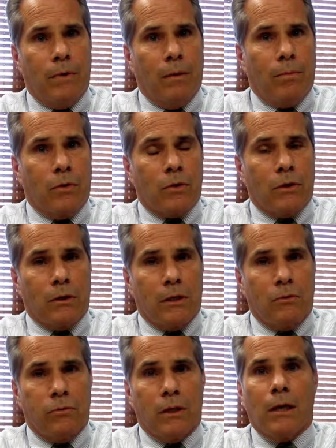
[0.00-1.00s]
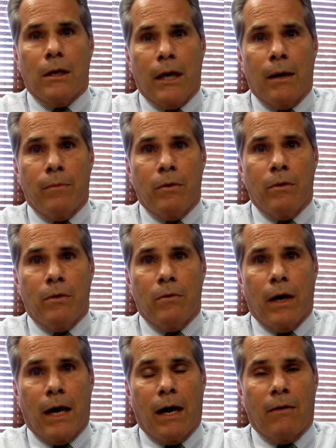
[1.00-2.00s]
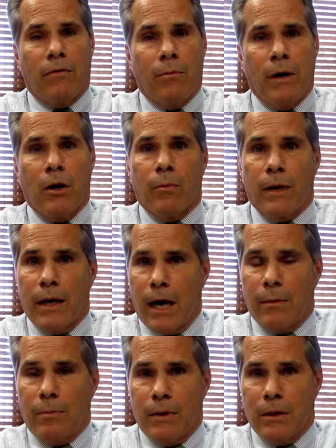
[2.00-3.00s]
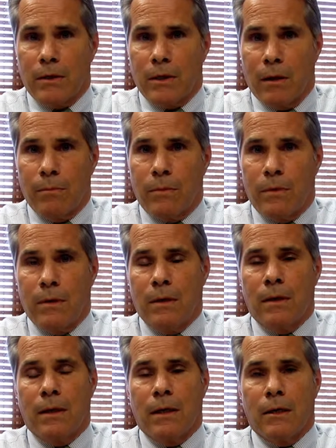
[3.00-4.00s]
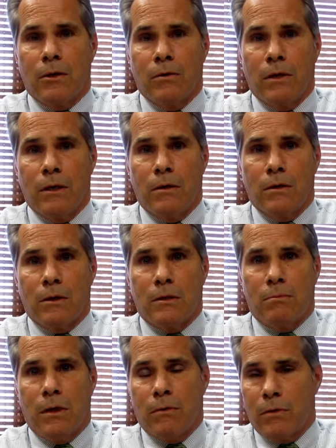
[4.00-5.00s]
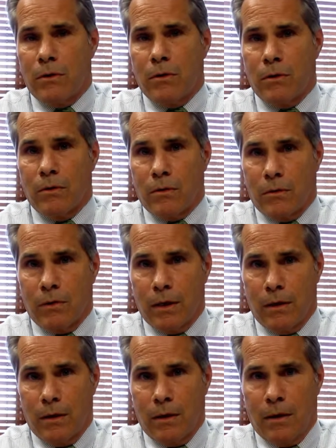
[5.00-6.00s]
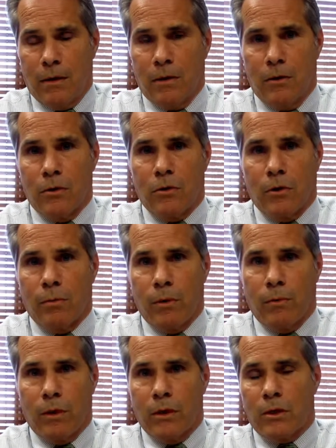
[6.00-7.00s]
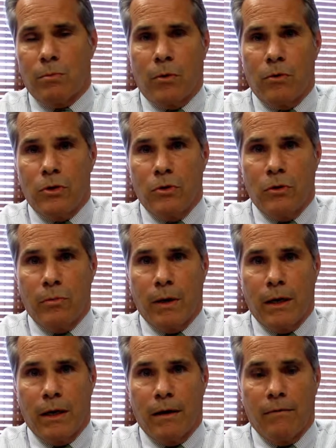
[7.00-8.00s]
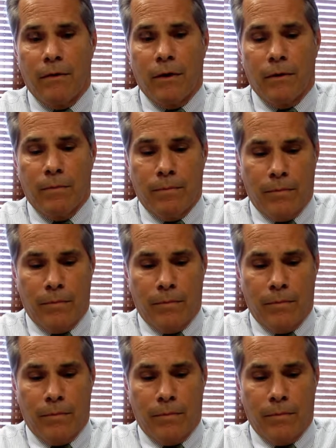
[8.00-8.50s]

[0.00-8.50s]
personal injury claim you have may or may not be exempt, and you need to speak with your attorney to determine what exposure you might have there